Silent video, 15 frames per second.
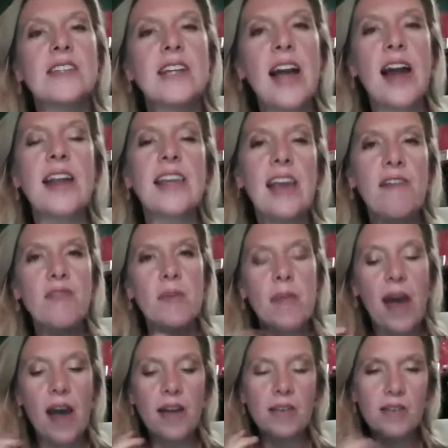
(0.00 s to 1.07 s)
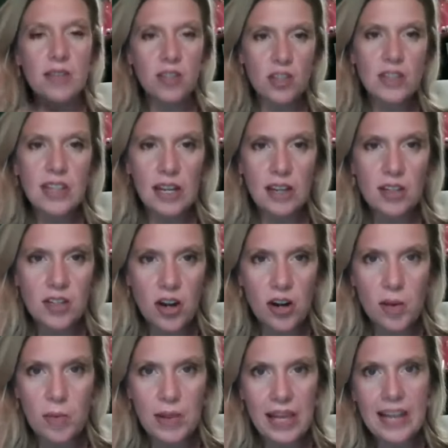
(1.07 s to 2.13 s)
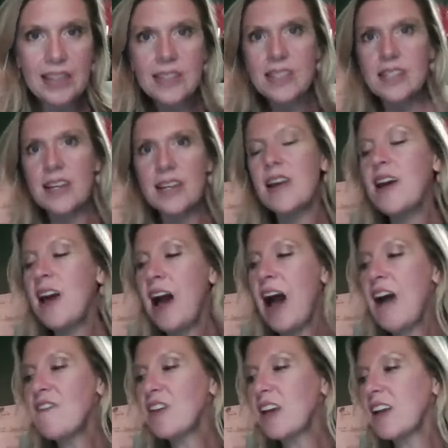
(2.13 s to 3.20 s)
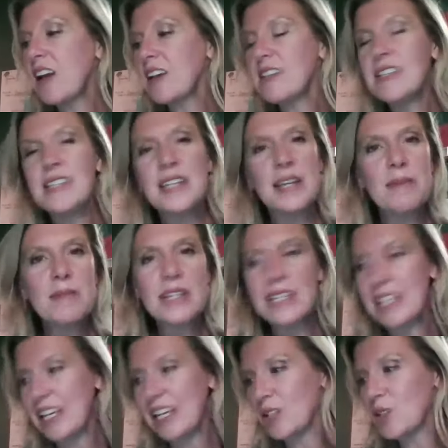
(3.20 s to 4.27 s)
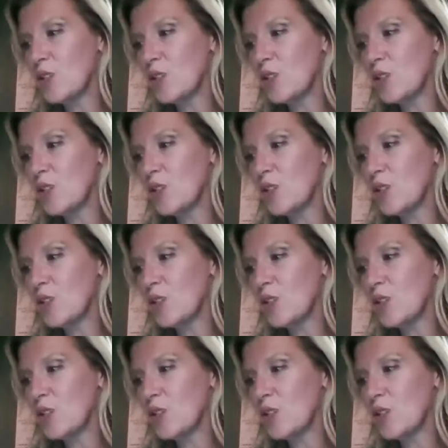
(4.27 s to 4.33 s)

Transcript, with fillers: to kind of get from that just getting started place to having a nice team to lead.